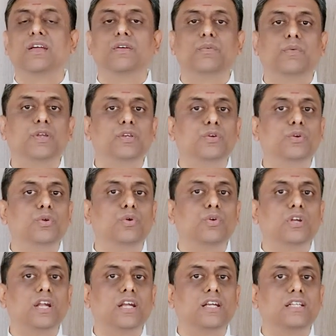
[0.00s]
when you
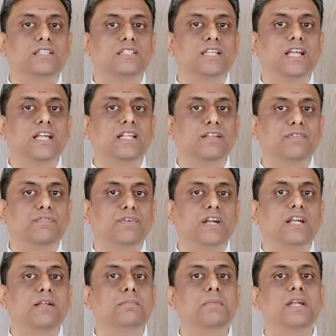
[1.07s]
don't understand the
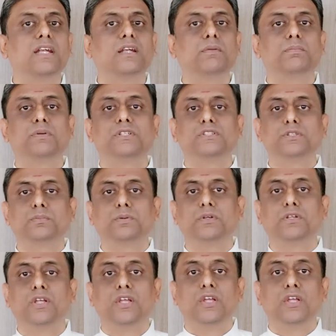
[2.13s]
fundamental principle.